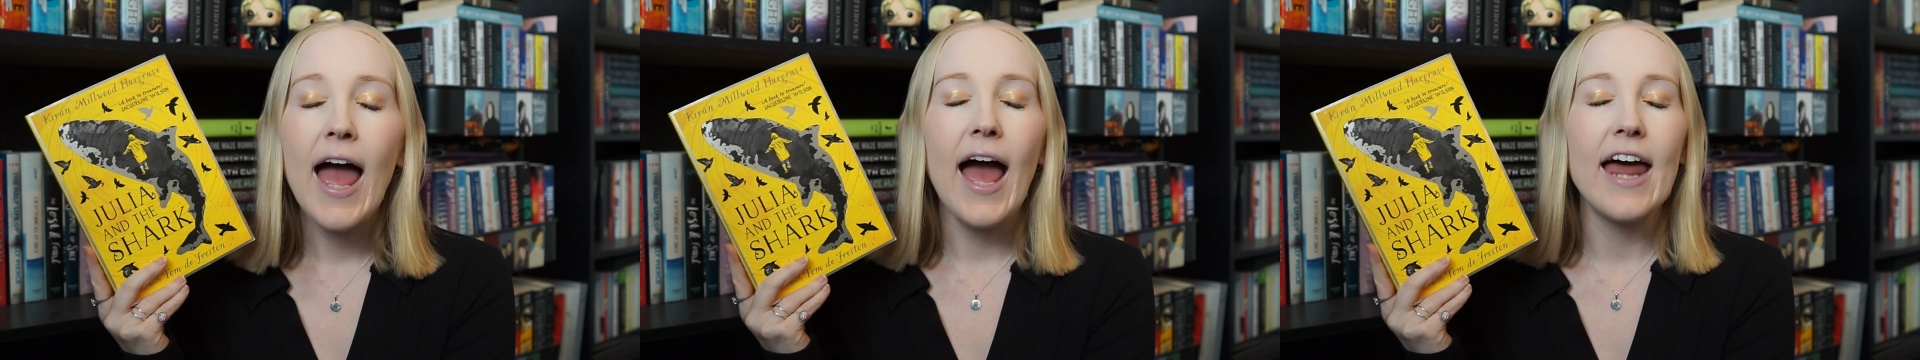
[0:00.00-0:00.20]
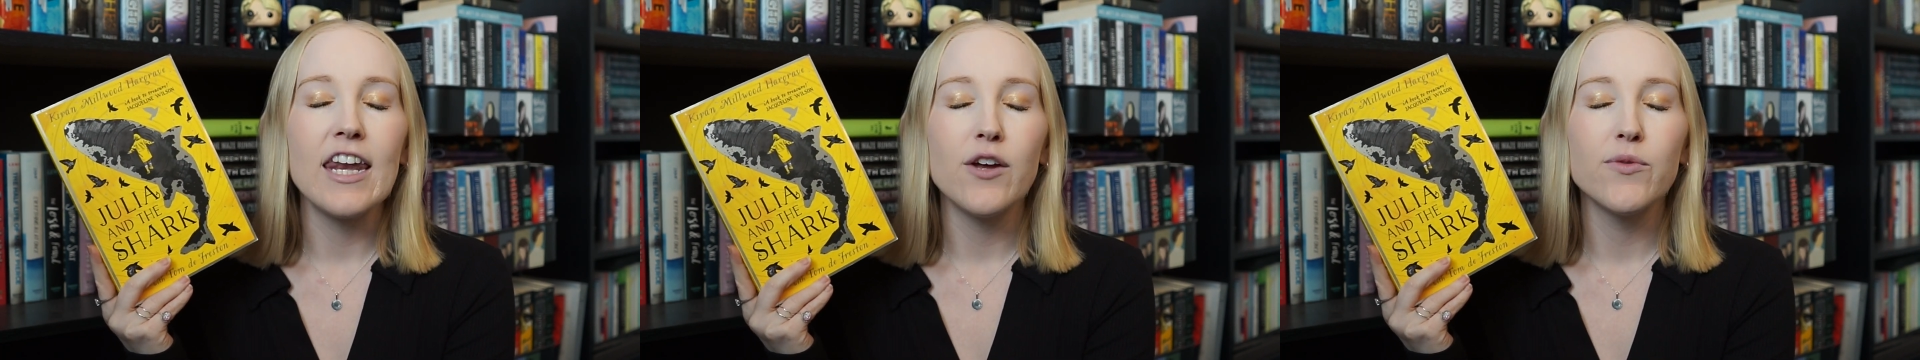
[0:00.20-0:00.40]

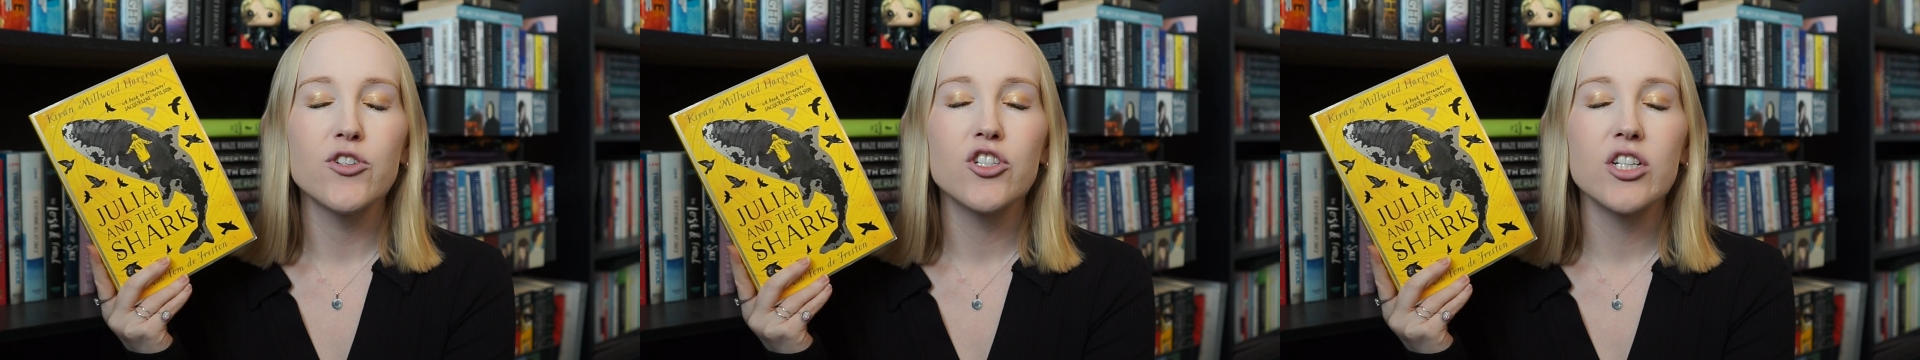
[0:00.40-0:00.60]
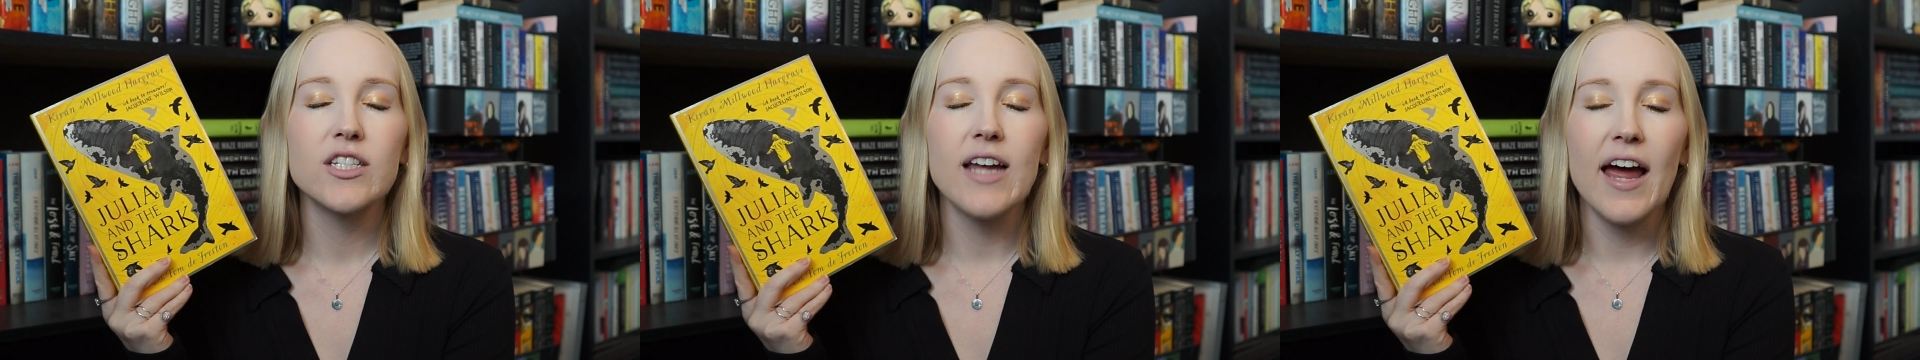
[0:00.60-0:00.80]
and it
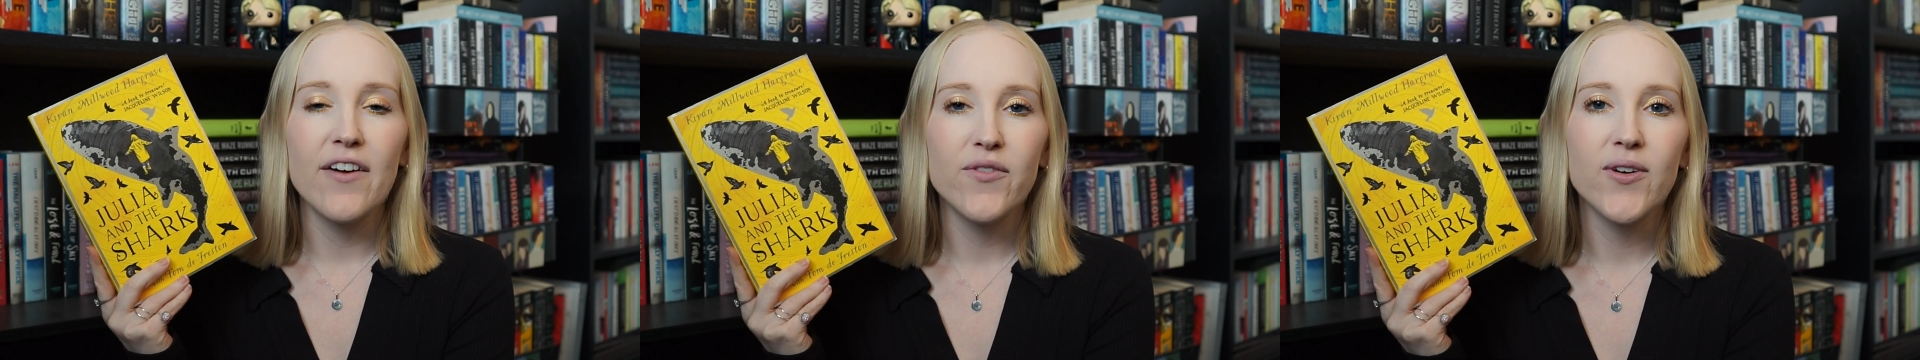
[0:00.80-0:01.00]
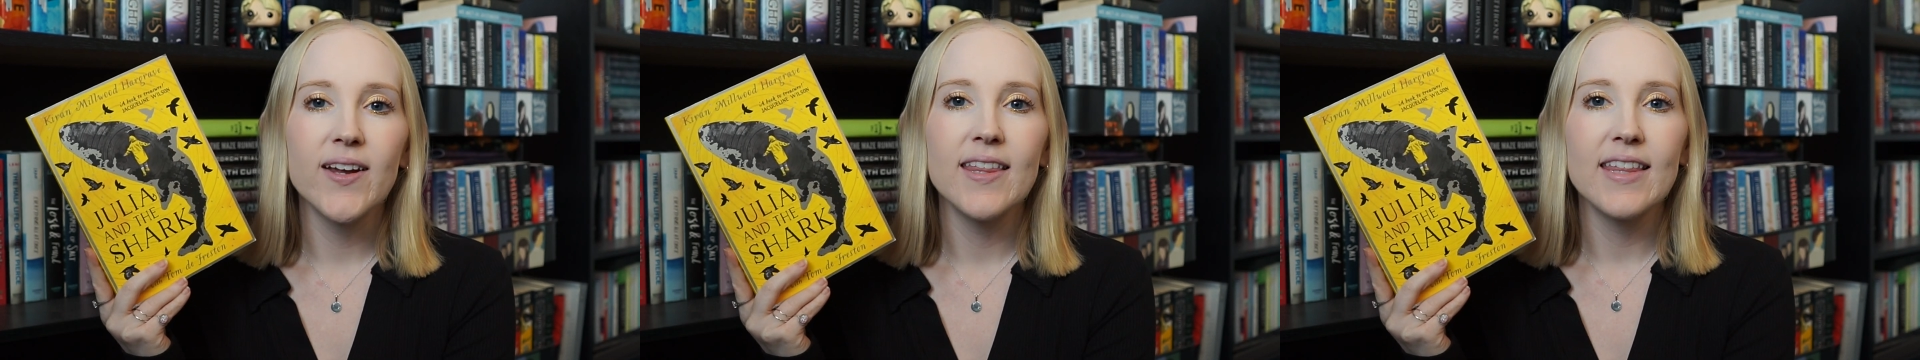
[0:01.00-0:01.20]
was just
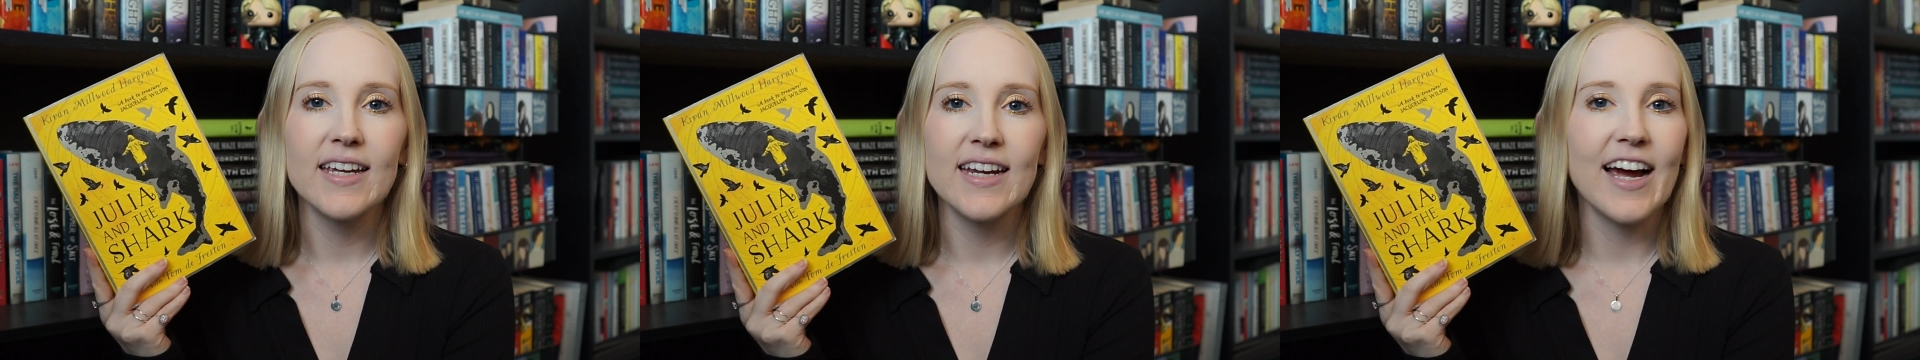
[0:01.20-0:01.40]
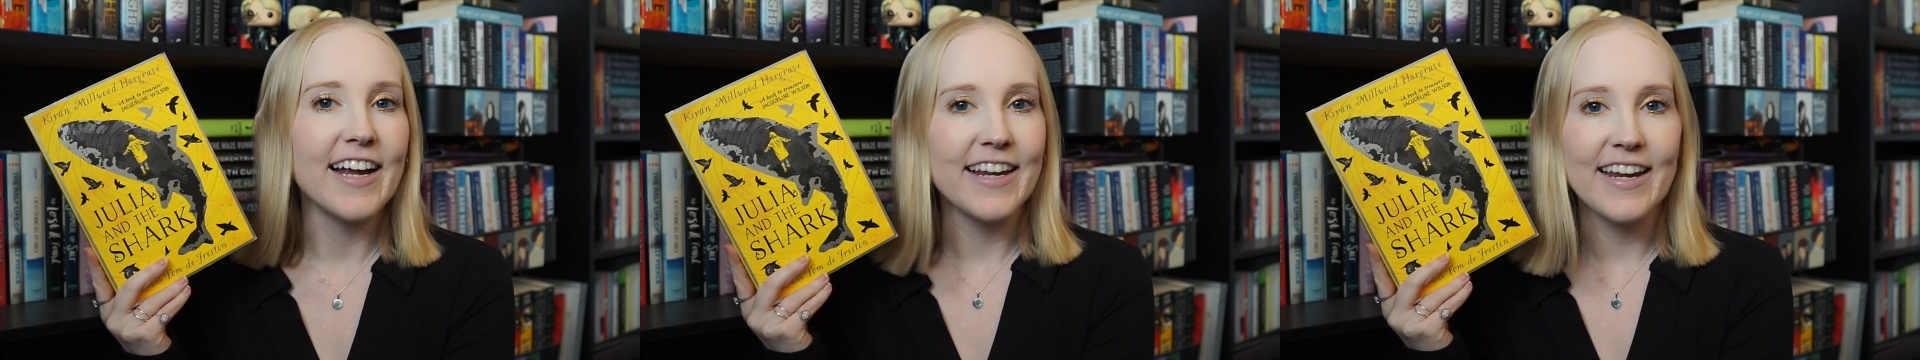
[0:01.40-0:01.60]

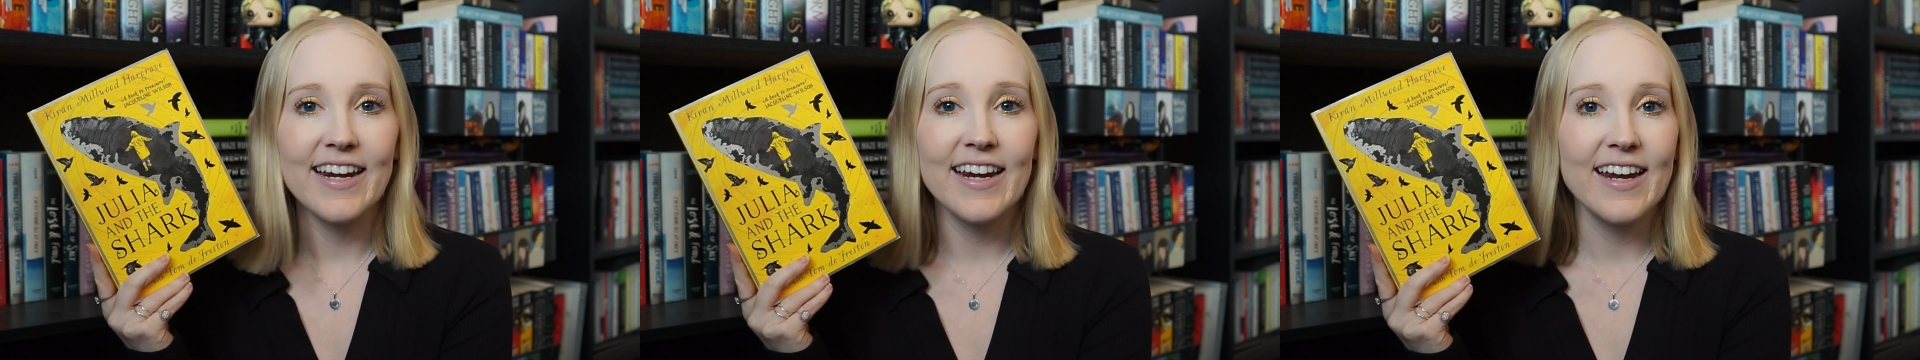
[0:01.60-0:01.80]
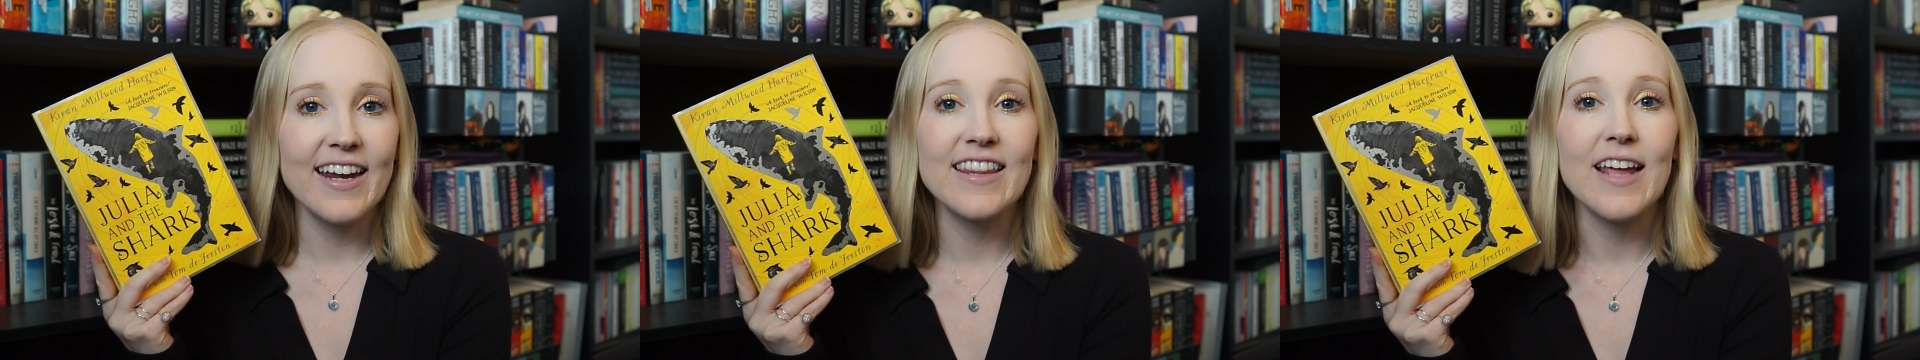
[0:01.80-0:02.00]
everything I
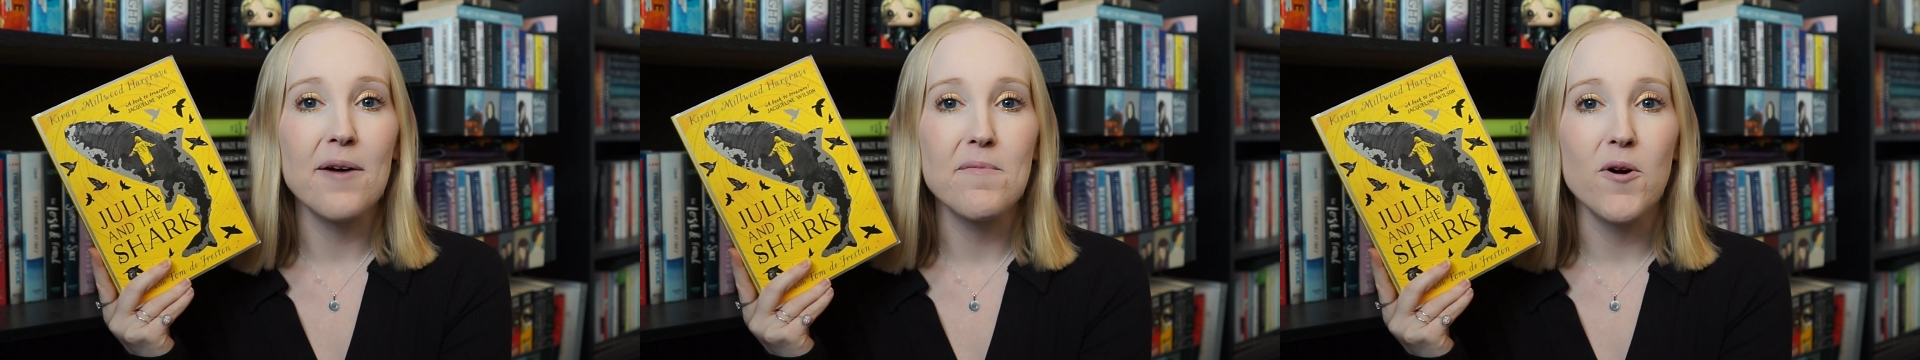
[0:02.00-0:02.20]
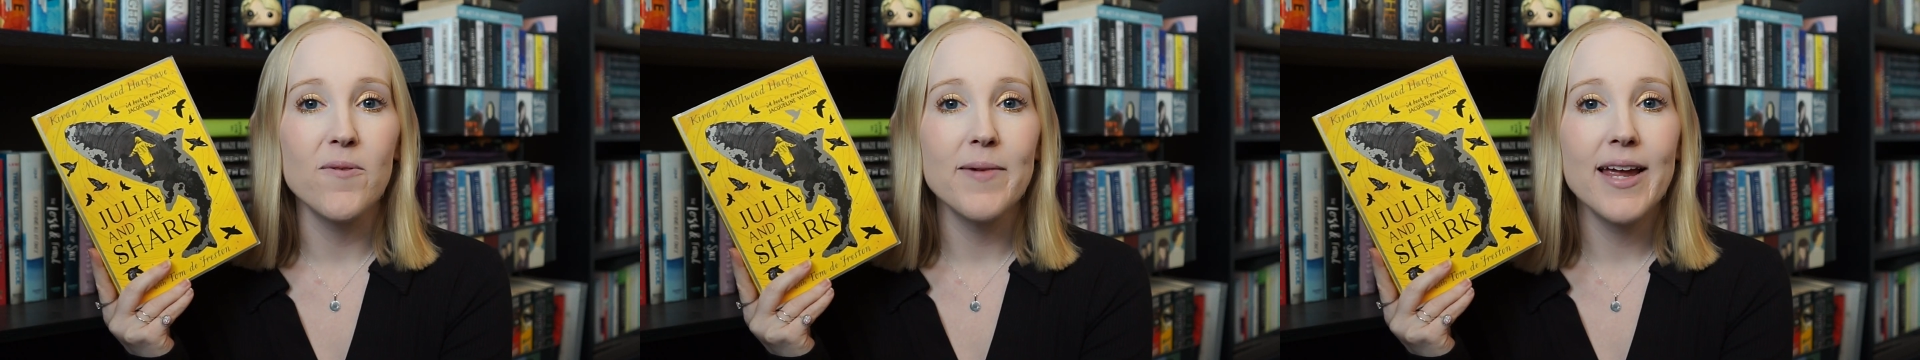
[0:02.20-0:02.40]
needed in
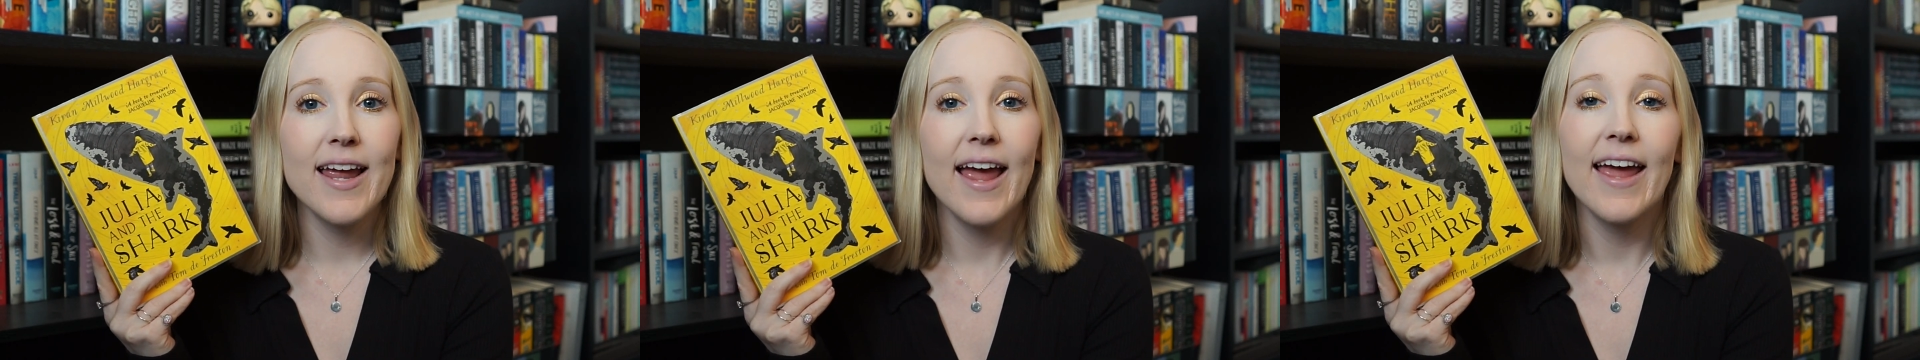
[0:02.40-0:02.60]
that moment,